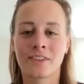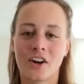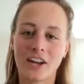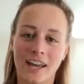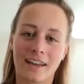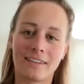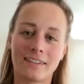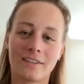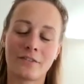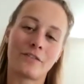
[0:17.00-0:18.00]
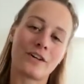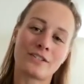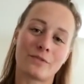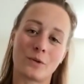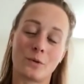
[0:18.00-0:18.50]
Hi, Han.
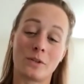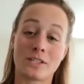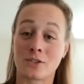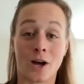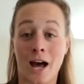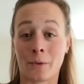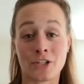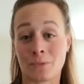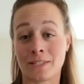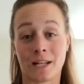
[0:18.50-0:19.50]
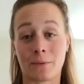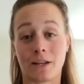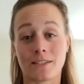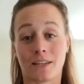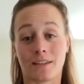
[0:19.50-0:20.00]
First of all, this is not how we should be
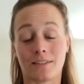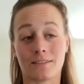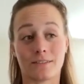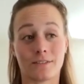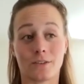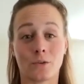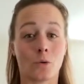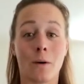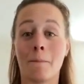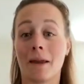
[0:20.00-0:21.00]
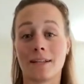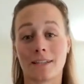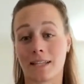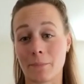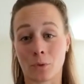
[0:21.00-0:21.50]
celebrating your
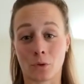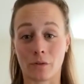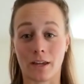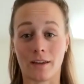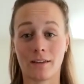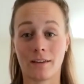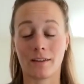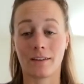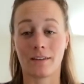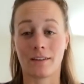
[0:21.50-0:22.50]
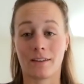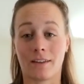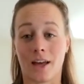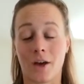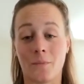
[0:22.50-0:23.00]
amazing netball career.
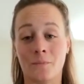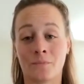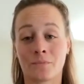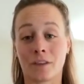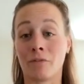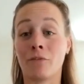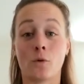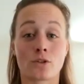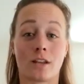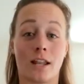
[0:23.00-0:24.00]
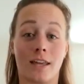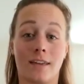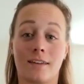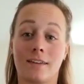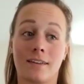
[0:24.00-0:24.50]

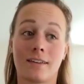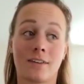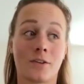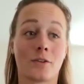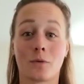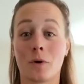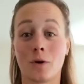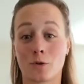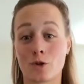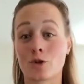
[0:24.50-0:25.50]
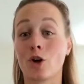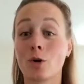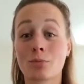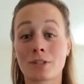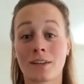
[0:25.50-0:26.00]
Unfortunately, the world has
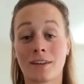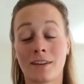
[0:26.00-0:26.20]
stopped